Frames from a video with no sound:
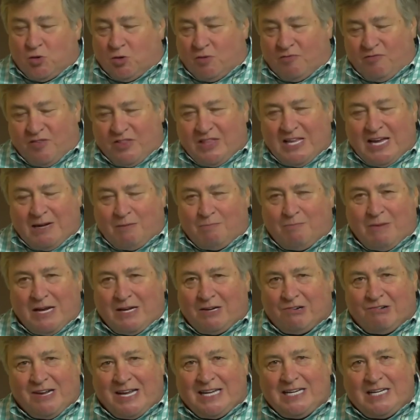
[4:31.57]
or for that
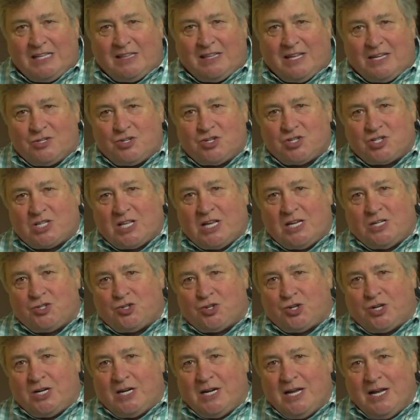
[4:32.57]
matter, any
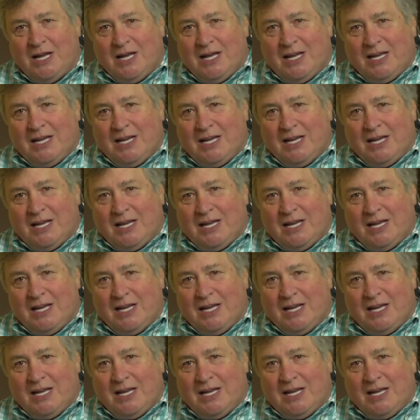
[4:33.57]
legislation,